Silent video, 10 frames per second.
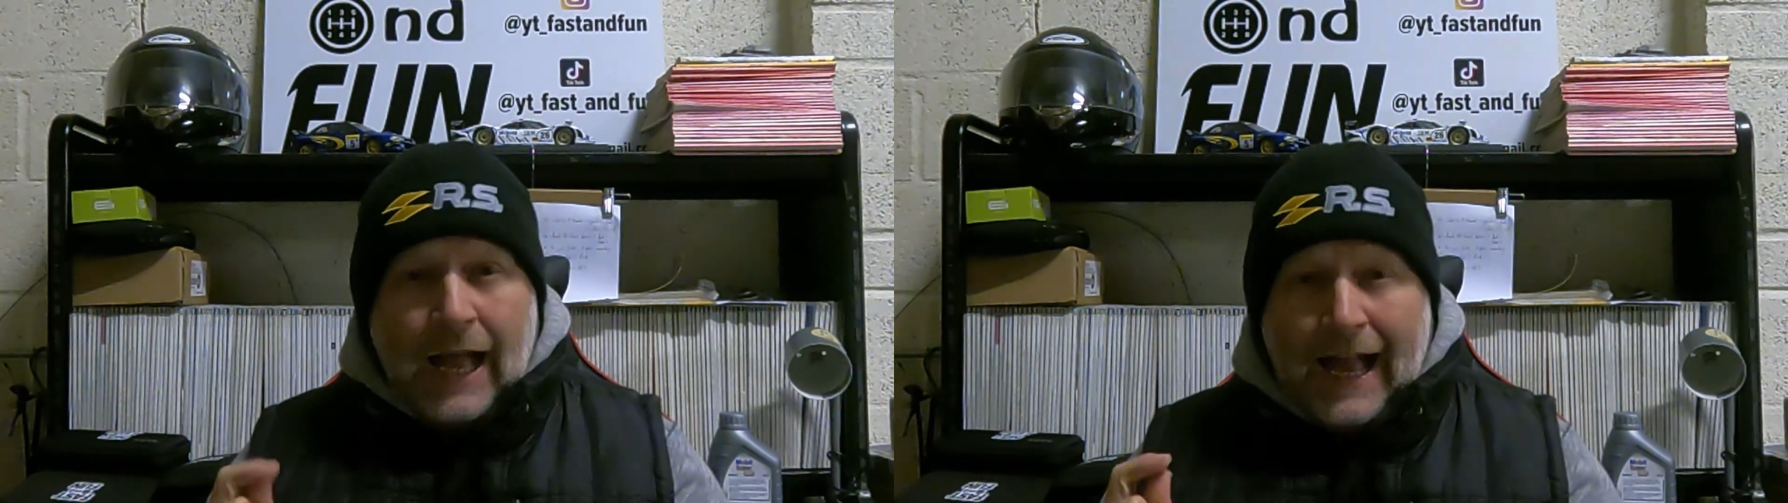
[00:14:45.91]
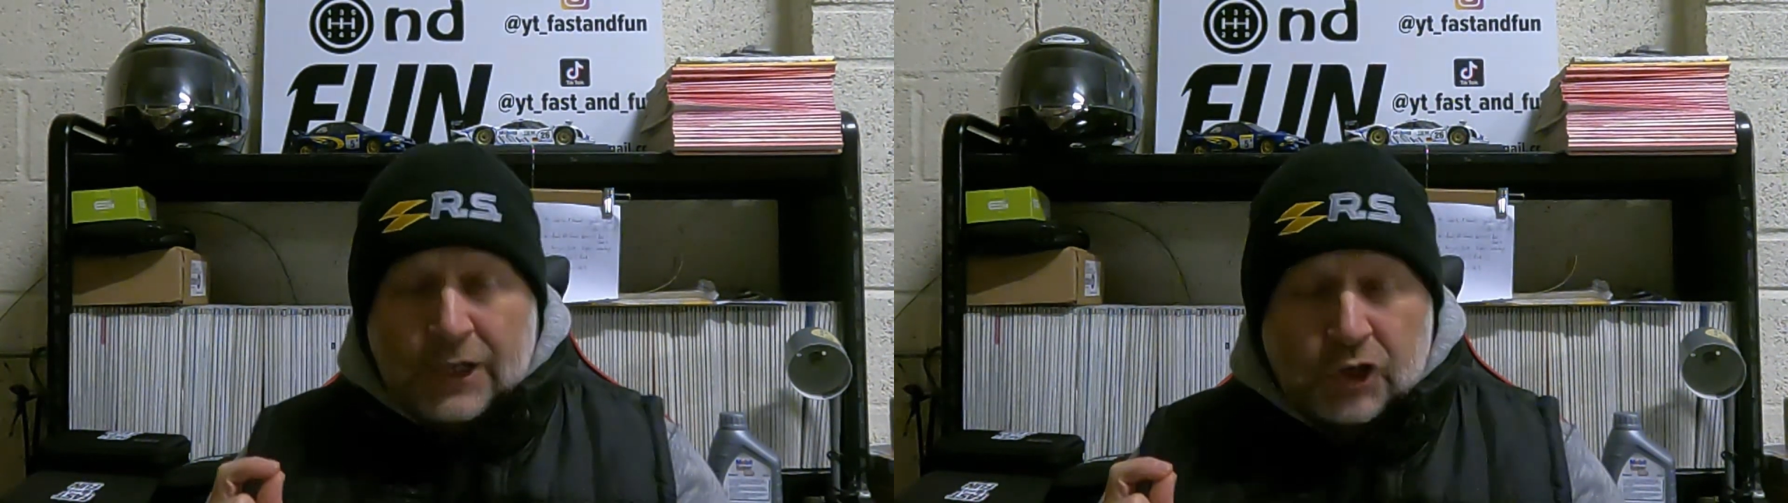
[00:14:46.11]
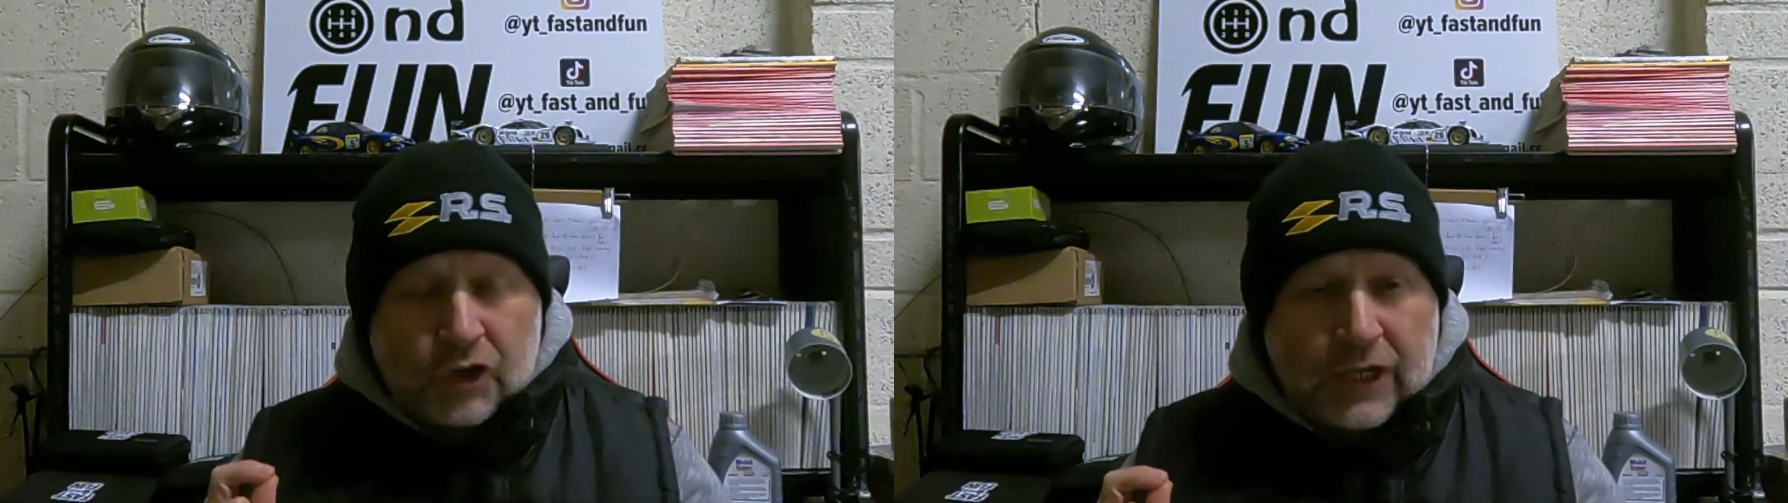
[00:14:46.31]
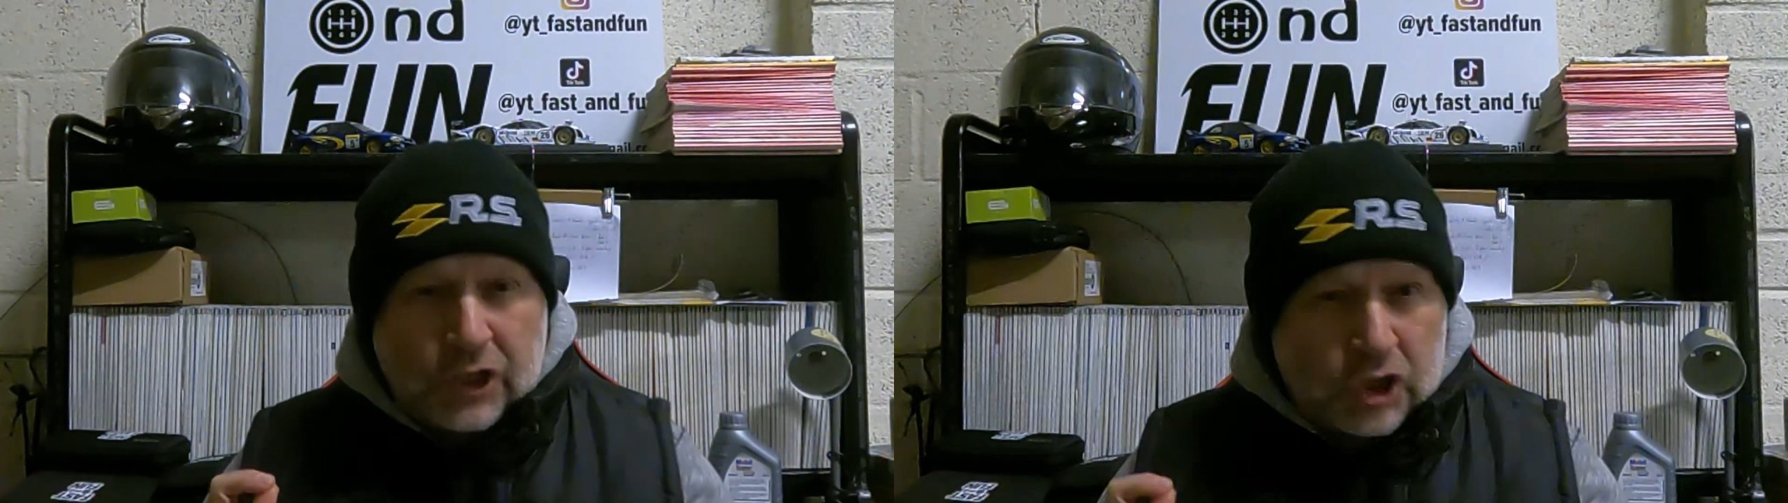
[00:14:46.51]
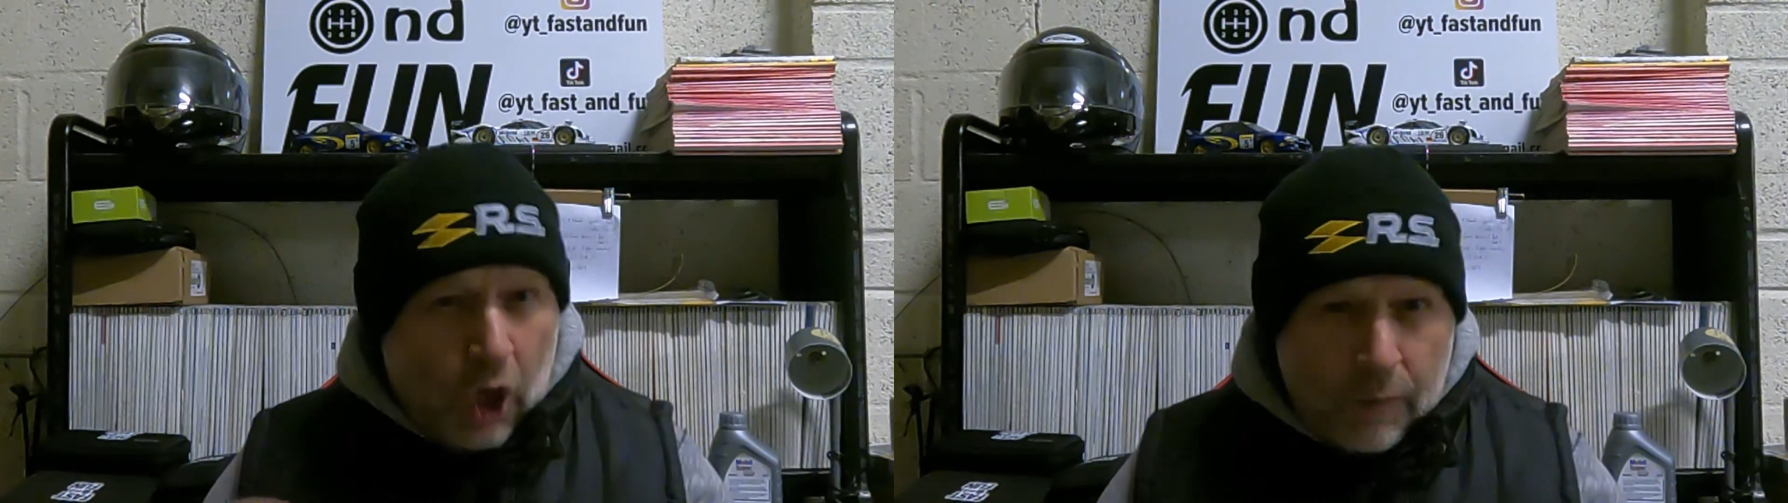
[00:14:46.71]
I just
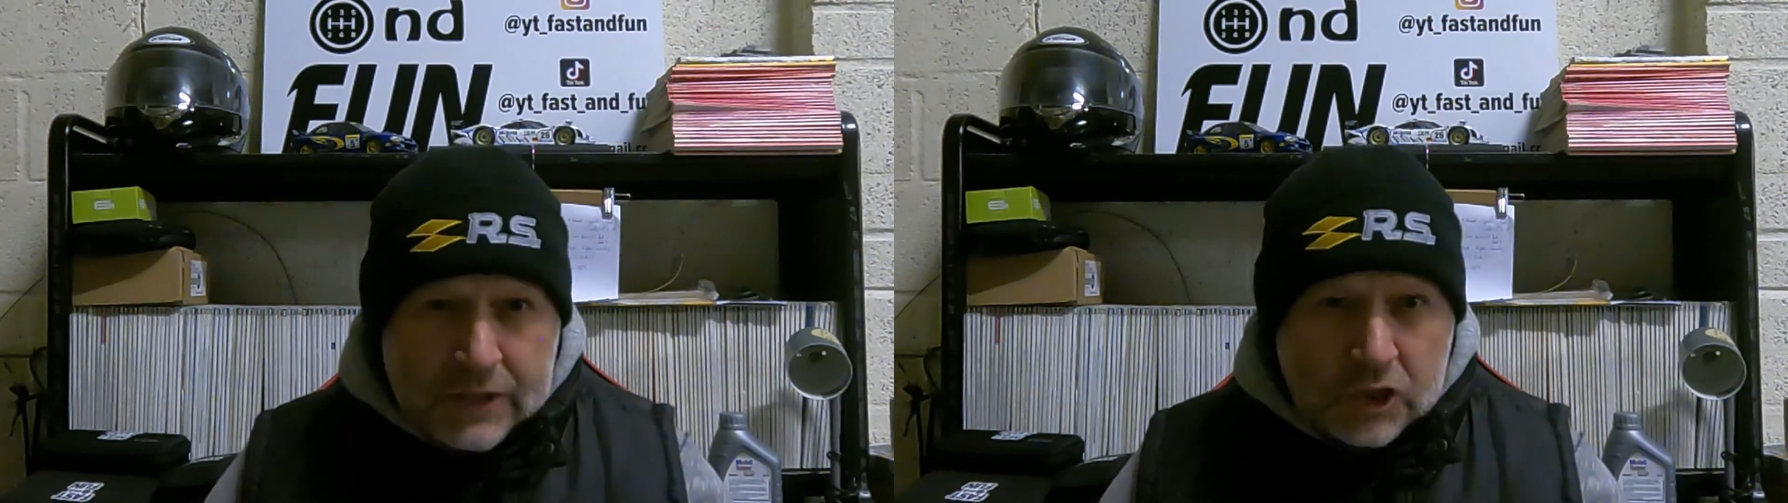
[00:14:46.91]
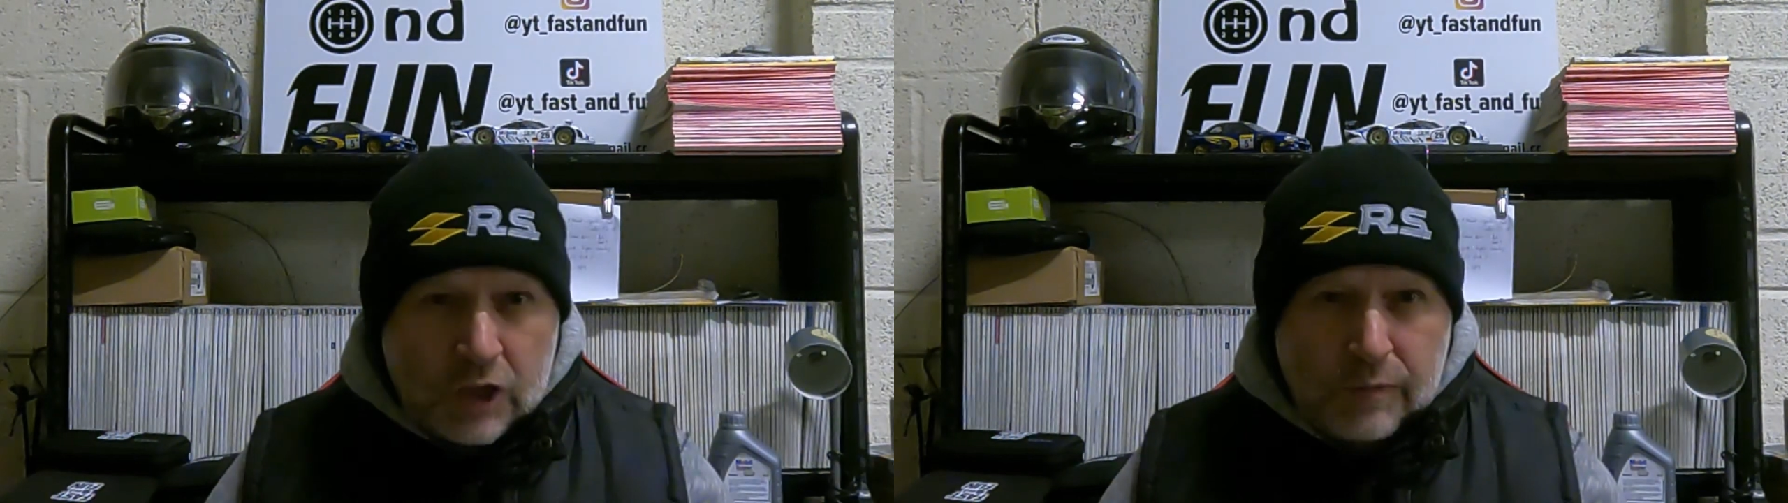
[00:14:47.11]
think towing's going to